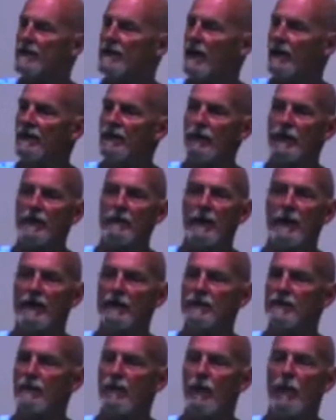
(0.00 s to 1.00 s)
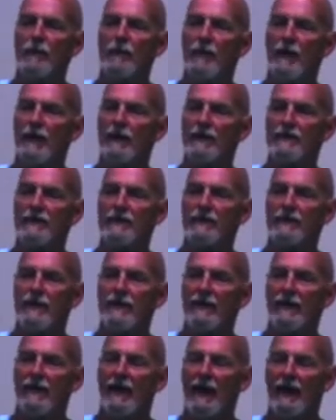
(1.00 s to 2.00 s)
Take 3 minutes, 4 minutes,
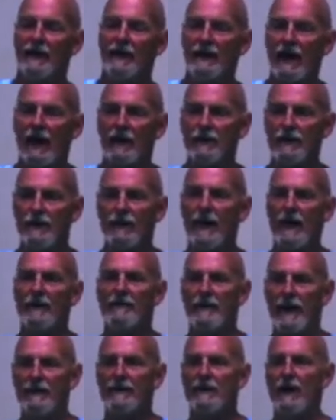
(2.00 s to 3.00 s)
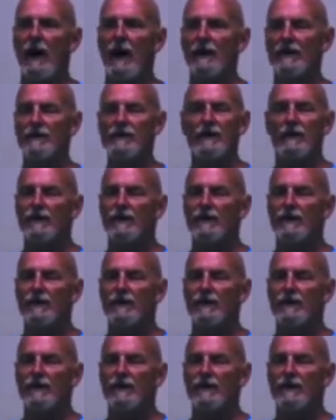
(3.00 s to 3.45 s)
and now you have that knowledge.